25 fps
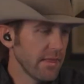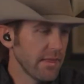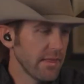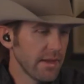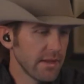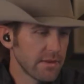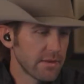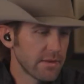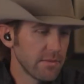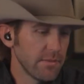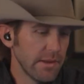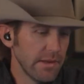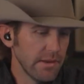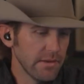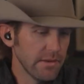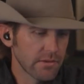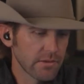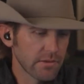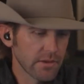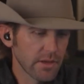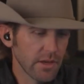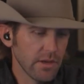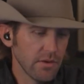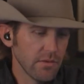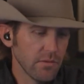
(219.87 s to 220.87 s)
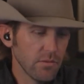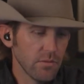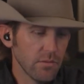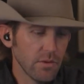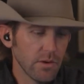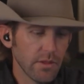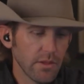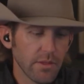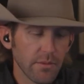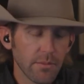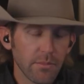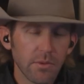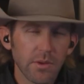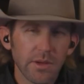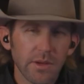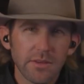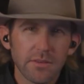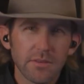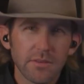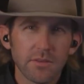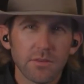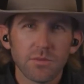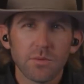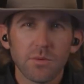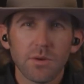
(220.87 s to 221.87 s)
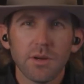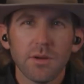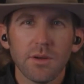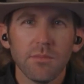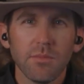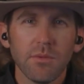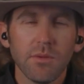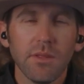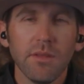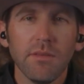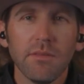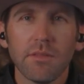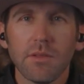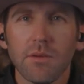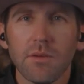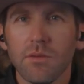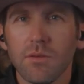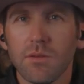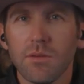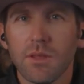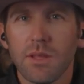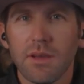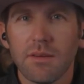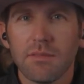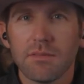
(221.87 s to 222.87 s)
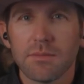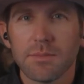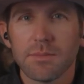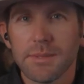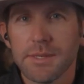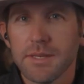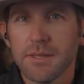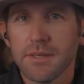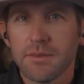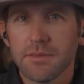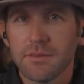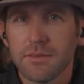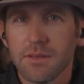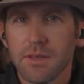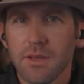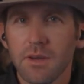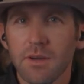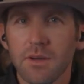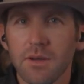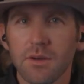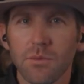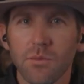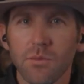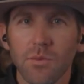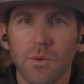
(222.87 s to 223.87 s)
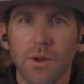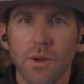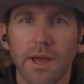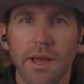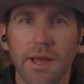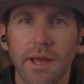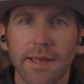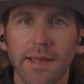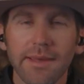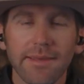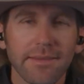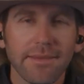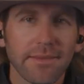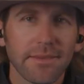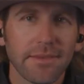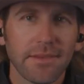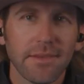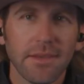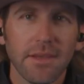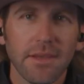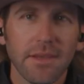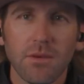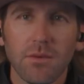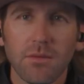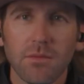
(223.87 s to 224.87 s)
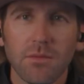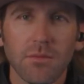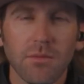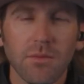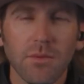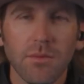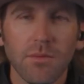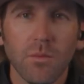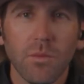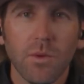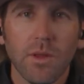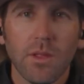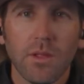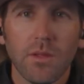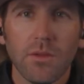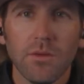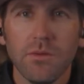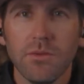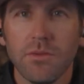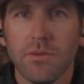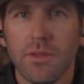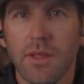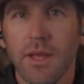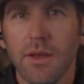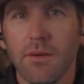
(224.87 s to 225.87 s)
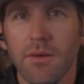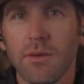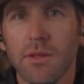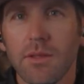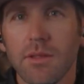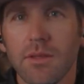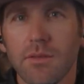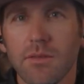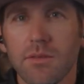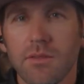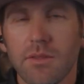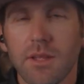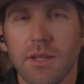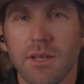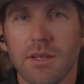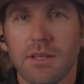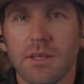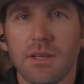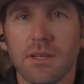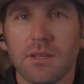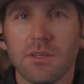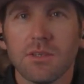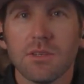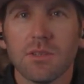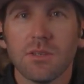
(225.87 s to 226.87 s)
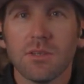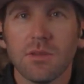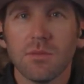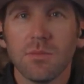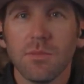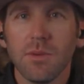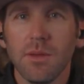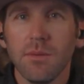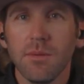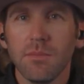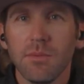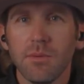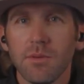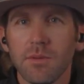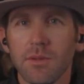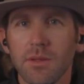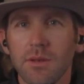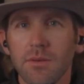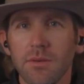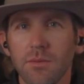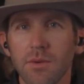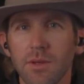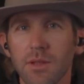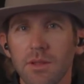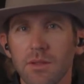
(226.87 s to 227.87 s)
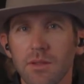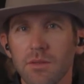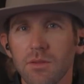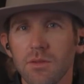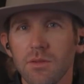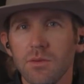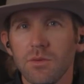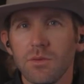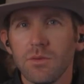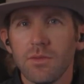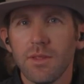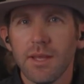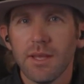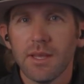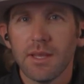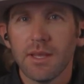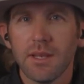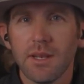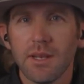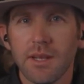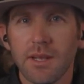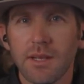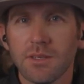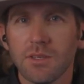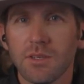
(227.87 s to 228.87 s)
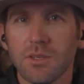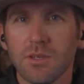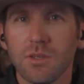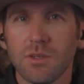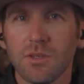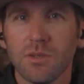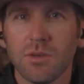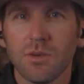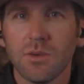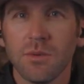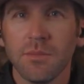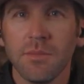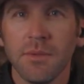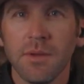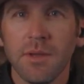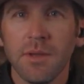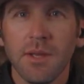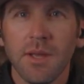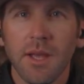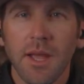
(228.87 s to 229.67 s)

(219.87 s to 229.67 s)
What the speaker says: That to me is kind of one of the places where I believe that government has gone awry is, we lose that. We lose that touch to the people and we lose that connection to them.